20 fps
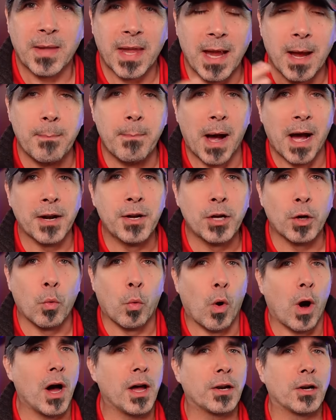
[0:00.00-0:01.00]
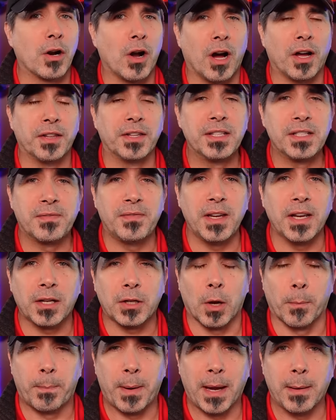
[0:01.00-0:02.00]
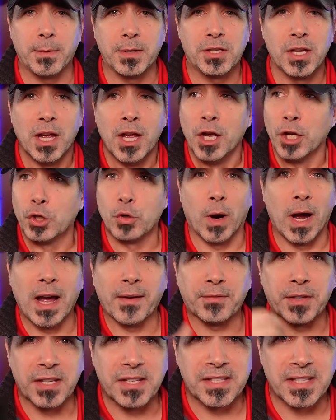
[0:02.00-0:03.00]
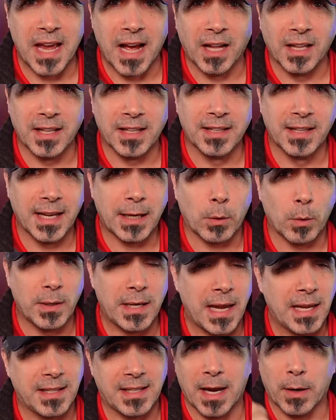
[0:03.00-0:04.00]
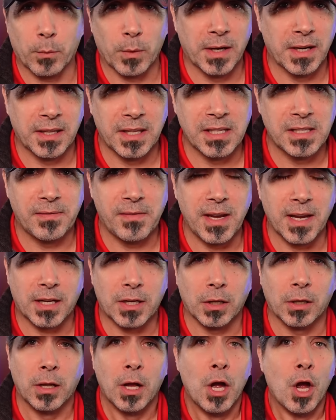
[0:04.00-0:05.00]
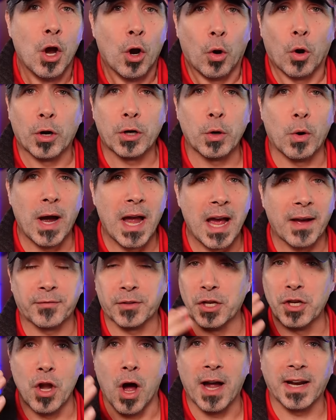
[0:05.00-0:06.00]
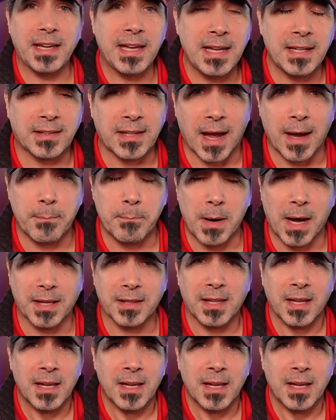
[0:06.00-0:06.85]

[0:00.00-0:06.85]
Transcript: I'm underwater on this vehicle payments. Do I have to sell and liquidate, get rid of this vehicle, or do I have to not eat that month?